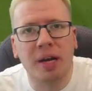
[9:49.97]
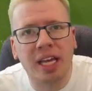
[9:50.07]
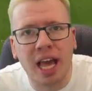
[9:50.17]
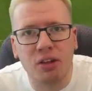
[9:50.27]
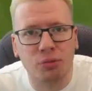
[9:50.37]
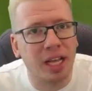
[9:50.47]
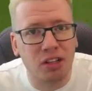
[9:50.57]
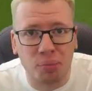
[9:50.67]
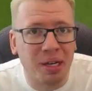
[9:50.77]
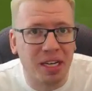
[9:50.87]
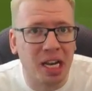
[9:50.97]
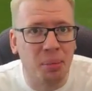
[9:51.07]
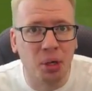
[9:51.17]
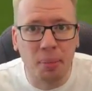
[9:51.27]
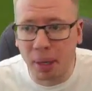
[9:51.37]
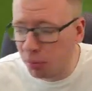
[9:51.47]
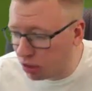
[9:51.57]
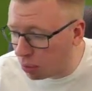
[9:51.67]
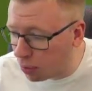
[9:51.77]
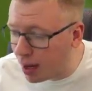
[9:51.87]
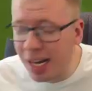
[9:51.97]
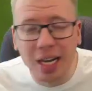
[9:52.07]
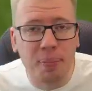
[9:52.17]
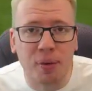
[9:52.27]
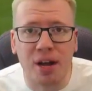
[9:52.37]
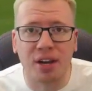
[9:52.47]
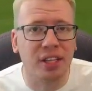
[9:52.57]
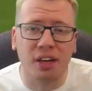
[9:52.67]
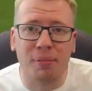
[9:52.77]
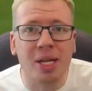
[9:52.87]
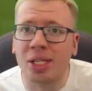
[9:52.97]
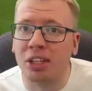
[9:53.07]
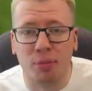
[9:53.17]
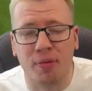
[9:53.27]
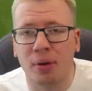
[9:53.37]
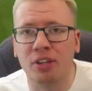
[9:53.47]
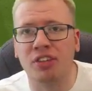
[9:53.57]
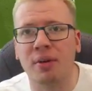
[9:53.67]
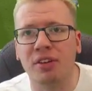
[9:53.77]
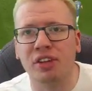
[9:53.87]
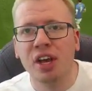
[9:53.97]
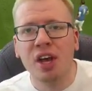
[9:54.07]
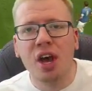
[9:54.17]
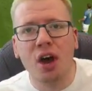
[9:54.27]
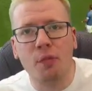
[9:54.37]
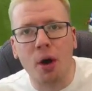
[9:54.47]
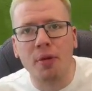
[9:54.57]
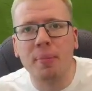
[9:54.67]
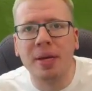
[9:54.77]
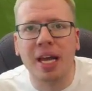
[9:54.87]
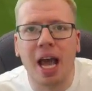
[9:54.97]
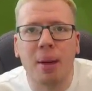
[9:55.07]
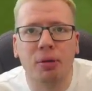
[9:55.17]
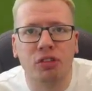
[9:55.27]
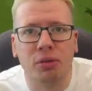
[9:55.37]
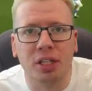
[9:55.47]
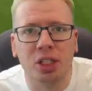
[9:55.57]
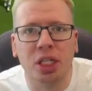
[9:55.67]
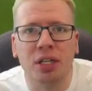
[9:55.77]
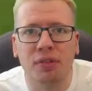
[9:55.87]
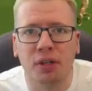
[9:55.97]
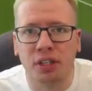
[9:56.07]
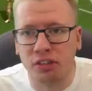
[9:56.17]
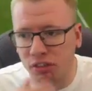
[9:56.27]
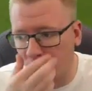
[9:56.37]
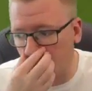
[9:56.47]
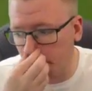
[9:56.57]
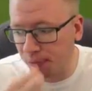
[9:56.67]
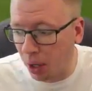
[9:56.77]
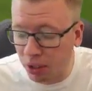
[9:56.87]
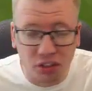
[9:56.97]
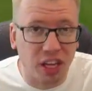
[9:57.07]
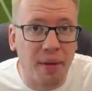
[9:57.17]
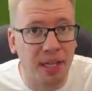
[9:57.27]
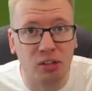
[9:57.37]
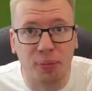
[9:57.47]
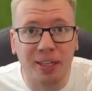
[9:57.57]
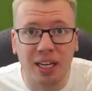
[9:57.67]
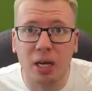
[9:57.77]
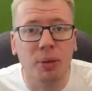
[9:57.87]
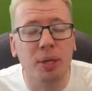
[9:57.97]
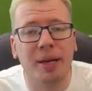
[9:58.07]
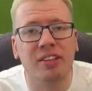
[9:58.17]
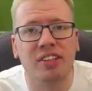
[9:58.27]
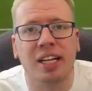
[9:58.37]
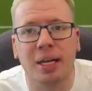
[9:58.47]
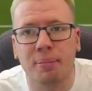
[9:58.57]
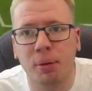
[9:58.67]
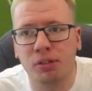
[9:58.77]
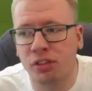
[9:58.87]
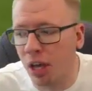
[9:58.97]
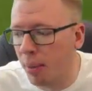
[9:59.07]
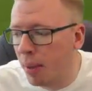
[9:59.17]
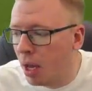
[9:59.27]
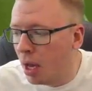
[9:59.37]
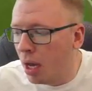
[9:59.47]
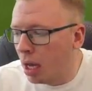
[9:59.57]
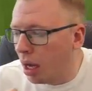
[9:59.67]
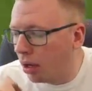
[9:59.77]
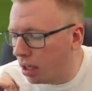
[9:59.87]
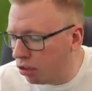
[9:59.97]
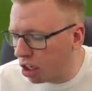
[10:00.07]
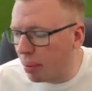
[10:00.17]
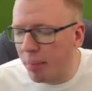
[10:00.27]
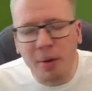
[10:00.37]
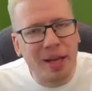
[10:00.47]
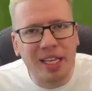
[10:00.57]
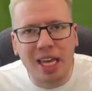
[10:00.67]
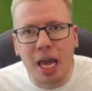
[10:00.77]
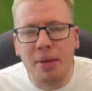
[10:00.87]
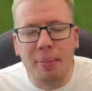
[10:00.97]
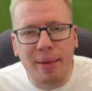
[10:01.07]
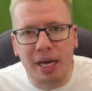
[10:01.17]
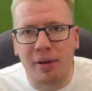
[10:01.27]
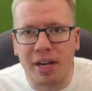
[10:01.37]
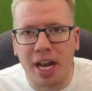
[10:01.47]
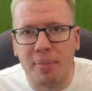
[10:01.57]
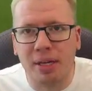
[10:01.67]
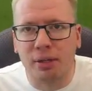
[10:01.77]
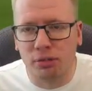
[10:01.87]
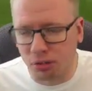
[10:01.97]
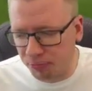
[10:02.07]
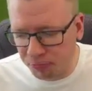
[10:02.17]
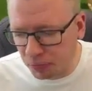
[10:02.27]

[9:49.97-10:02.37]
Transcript: accounts without spending any money. But I'm still really proud, I think I've mentioned this before in the series, of what we've been able to achieve on this account without spending any money, basically. But I'm going to talk a bit more about the game in the background now, because